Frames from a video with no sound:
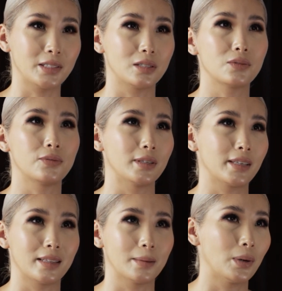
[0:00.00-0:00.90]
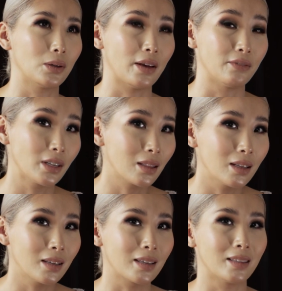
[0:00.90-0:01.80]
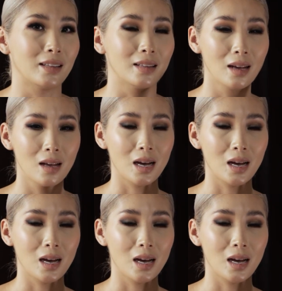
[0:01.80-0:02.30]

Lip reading: I just forget about everything and then